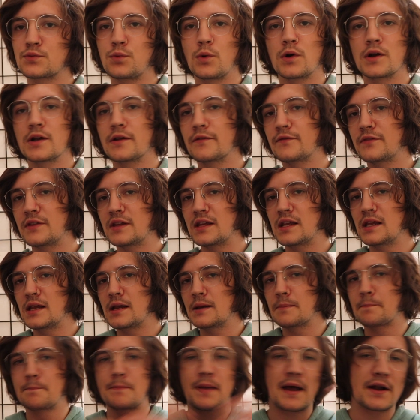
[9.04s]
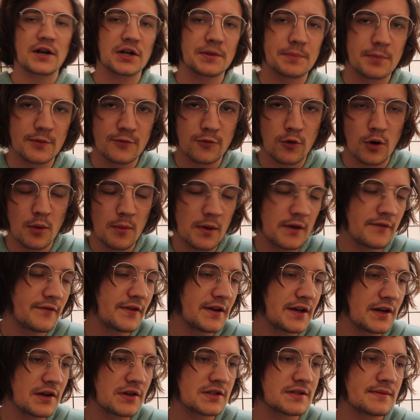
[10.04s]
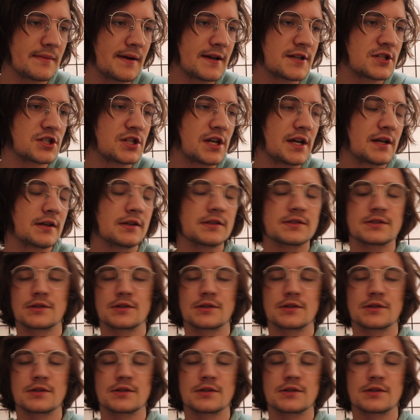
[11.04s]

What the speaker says: one of the better performing videos on my channel,